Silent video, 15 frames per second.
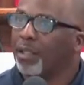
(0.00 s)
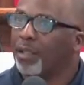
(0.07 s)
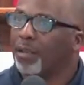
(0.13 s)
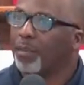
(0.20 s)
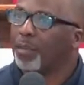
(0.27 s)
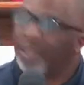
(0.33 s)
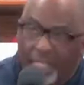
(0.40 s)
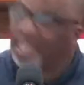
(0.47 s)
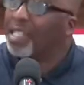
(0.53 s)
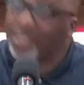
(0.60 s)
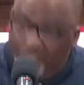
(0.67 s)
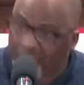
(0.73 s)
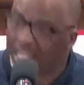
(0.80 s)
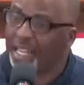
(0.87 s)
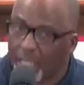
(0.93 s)
But they didn't
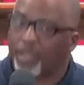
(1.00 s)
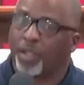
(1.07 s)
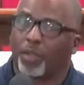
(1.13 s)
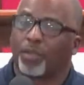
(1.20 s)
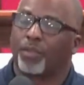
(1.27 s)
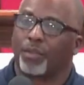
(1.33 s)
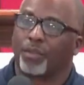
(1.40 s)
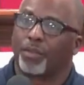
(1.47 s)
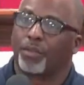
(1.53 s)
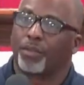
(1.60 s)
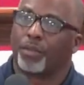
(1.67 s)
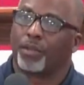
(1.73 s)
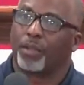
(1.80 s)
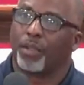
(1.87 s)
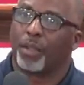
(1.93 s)
say it, though.
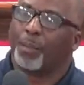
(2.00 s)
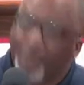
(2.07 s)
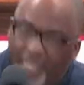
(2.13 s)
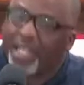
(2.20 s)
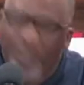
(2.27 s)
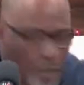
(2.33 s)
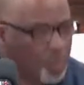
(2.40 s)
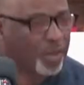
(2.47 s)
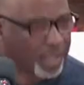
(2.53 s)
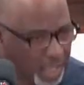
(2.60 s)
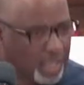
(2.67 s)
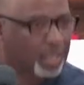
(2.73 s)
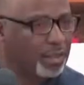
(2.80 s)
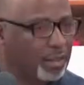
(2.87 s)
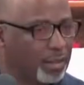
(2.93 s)
But they're going
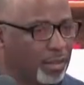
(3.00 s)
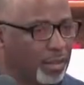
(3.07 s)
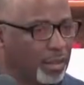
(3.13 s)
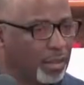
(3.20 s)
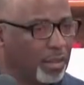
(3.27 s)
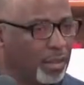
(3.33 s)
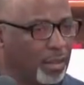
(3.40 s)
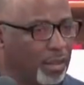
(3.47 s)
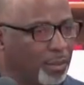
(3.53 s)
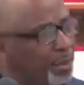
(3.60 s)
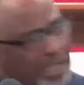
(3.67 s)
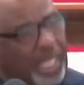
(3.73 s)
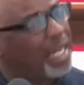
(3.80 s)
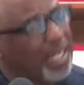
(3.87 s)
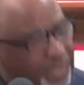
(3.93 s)
there.
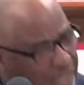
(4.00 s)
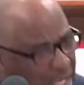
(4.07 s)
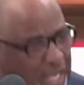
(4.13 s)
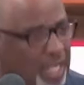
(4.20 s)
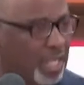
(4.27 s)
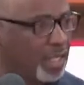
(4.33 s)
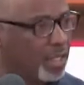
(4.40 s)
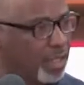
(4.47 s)
But they didn't say it.